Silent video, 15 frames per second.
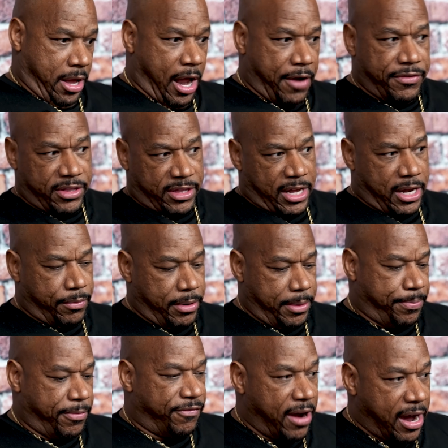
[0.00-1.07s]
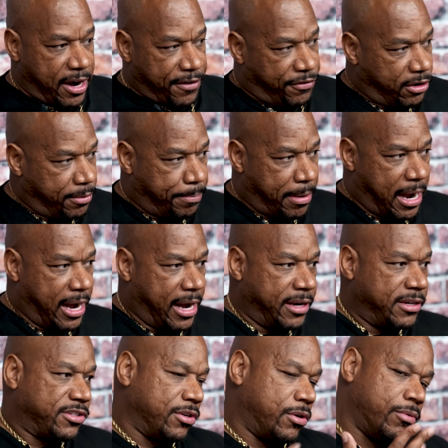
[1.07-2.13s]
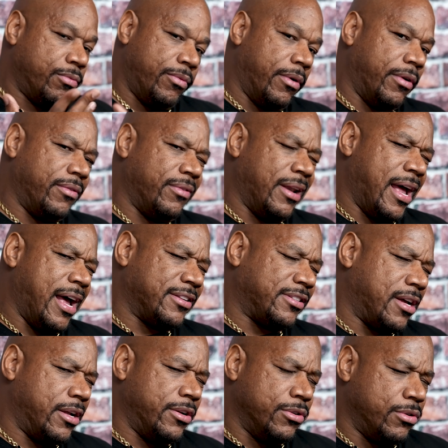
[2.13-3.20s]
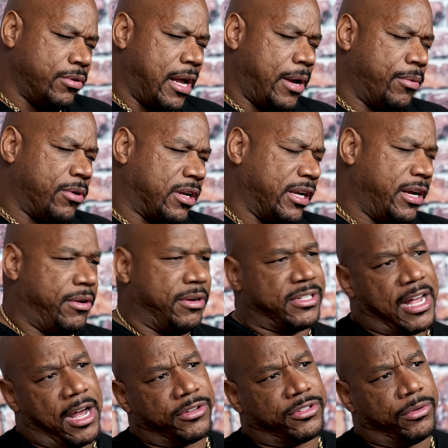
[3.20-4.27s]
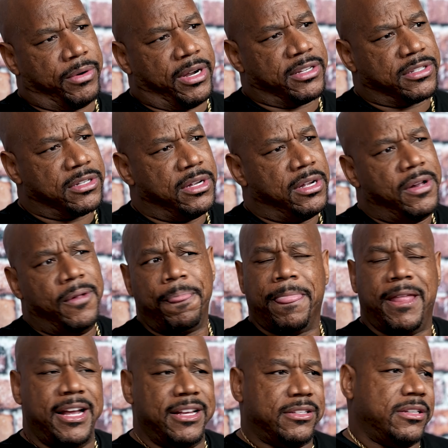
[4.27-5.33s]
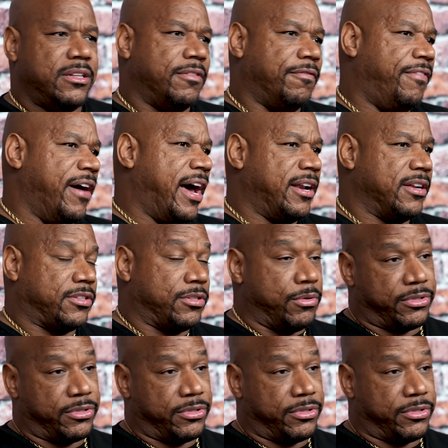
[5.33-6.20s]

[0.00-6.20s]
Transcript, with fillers: everything we provided for the bond. So last I knew, they were clearing his house arrest. He's in Nevada, so